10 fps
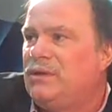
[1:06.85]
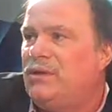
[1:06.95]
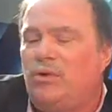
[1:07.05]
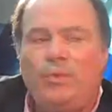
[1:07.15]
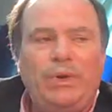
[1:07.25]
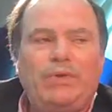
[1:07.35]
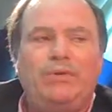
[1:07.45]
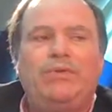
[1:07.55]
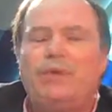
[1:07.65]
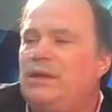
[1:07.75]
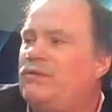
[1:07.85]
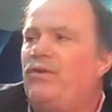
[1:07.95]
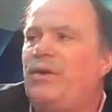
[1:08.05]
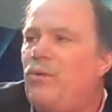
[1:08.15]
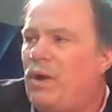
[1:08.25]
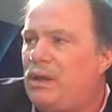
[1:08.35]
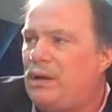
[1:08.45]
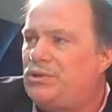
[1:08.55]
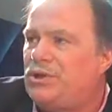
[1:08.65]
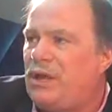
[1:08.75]
You know, we do things very well in
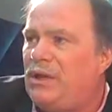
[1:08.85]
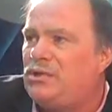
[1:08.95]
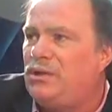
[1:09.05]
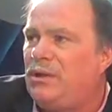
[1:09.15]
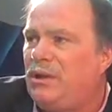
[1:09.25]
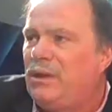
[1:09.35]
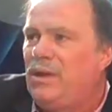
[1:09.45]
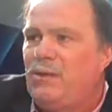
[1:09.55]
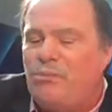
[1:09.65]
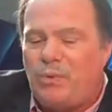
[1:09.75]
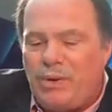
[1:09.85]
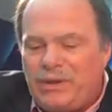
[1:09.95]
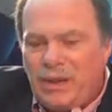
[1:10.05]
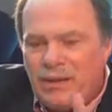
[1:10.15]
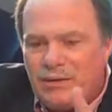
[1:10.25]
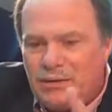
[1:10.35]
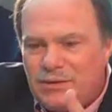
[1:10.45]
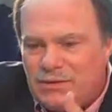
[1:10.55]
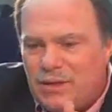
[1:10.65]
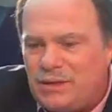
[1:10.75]
education, but we tend to
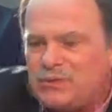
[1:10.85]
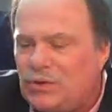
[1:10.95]
stay